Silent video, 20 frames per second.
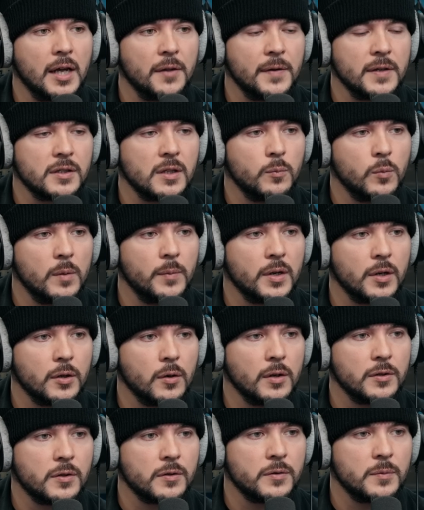It. I think some women are
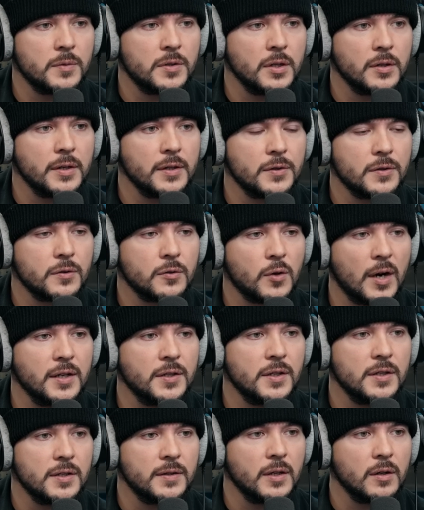going through some serious
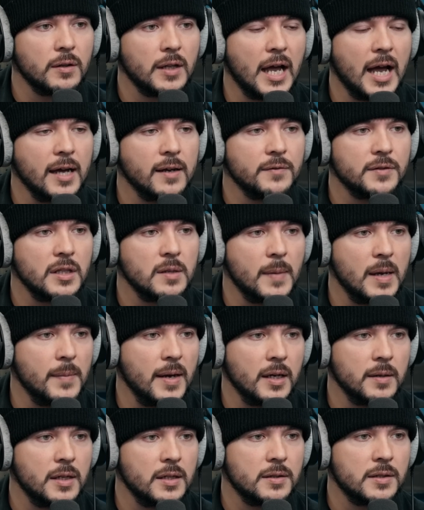crises in their lives, and they may
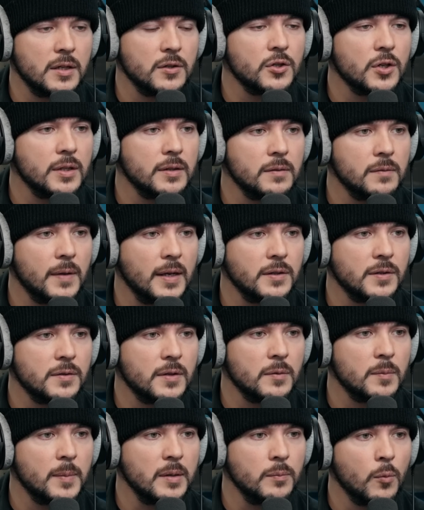make a decision that's
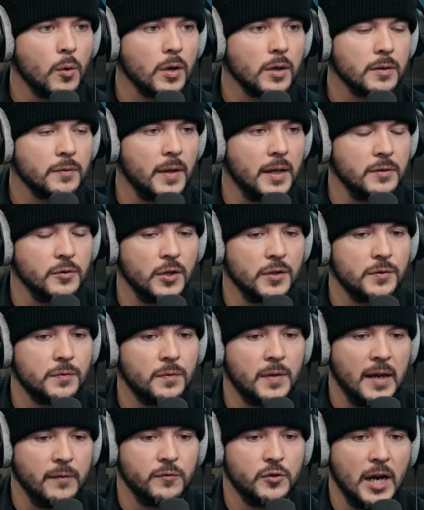a bit more than just
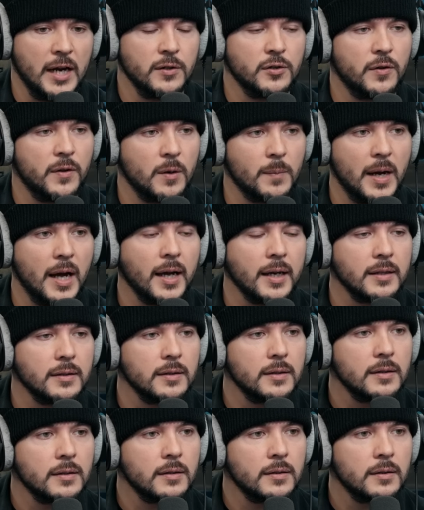they've changed their mind.